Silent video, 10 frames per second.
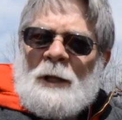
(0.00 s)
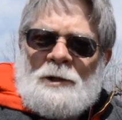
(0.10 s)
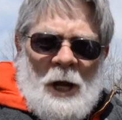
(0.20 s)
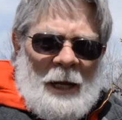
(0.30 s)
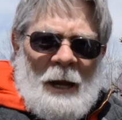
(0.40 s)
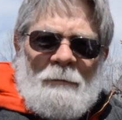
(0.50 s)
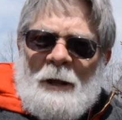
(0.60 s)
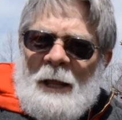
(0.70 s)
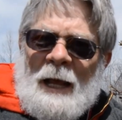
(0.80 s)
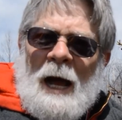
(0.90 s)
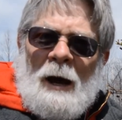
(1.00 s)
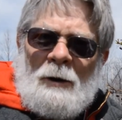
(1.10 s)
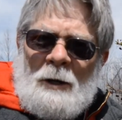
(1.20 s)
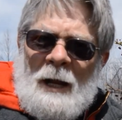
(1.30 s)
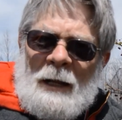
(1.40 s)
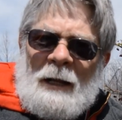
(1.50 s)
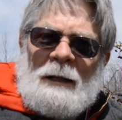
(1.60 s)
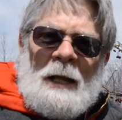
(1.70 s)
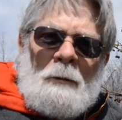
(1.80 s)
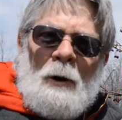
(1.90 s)
Check everything out,
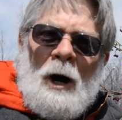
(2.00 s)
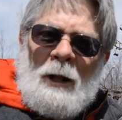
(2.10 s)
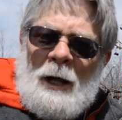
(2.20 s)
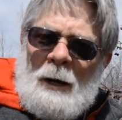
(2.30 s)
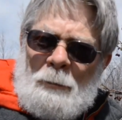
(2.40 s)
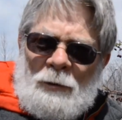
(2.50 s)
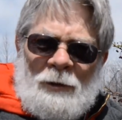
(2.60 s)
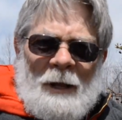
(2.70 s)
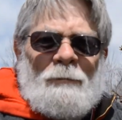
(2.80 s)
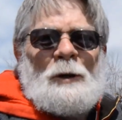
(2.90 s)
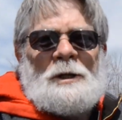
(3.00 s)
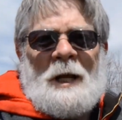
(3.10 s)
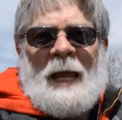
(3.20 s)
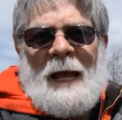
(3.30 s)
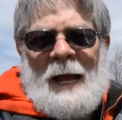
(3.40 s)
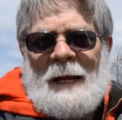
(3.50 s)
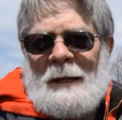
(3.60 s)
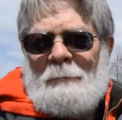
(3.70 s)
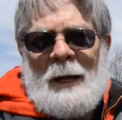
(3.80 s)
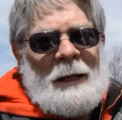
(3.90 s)
clean them all up, save what you can,
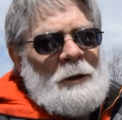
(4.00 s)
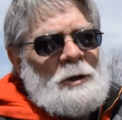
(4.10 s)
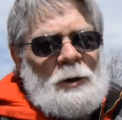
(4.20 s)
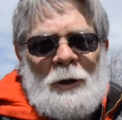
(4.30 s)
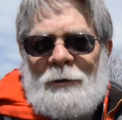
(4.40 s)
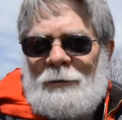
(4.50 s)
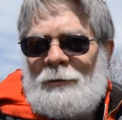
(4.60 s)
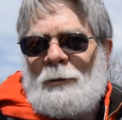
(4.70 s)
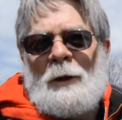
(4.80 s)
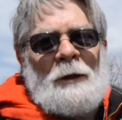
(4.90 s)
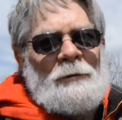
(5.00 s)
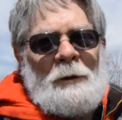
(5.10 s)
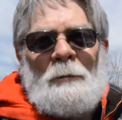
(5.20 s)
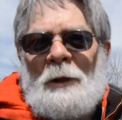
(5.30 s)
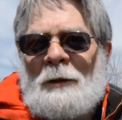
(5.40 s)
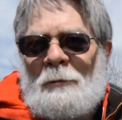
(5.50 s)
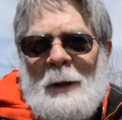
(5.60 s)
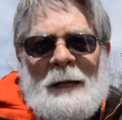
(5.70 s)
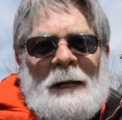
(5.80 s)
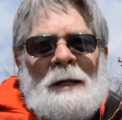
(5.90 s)
and make the choice as to whether some things
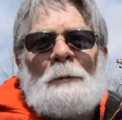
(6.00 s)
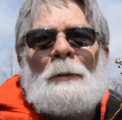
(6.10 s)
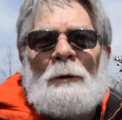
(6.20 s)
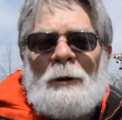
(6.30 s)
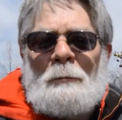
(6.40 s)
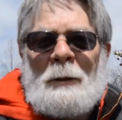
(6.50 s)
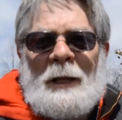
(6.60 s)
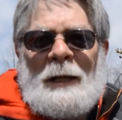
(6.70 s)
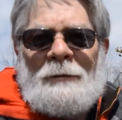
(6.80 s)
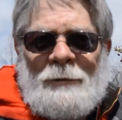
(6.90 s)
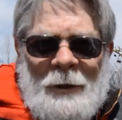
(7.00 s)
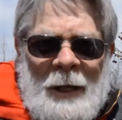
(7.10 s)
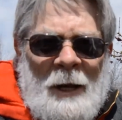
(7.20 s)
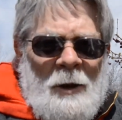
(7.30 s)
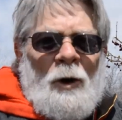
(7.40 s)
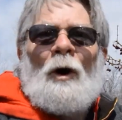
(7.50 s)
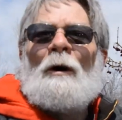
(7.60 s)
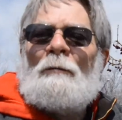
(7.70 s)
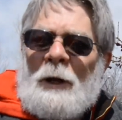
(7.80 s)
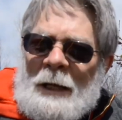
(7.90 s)
may need to be replaced
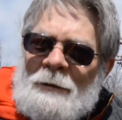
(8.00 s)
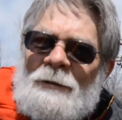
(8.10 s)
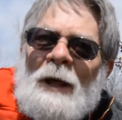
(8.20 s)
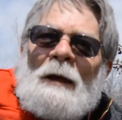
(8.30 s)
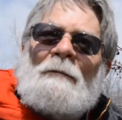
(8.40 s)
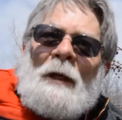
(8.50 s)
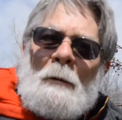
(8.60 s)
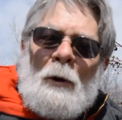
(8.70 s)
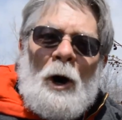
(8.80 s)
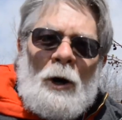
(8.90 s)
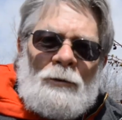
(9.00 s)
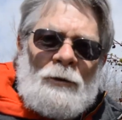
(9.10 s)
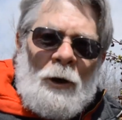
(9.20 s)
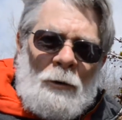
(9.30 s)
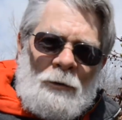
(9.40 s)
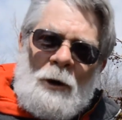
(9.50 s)
or if you can save them also.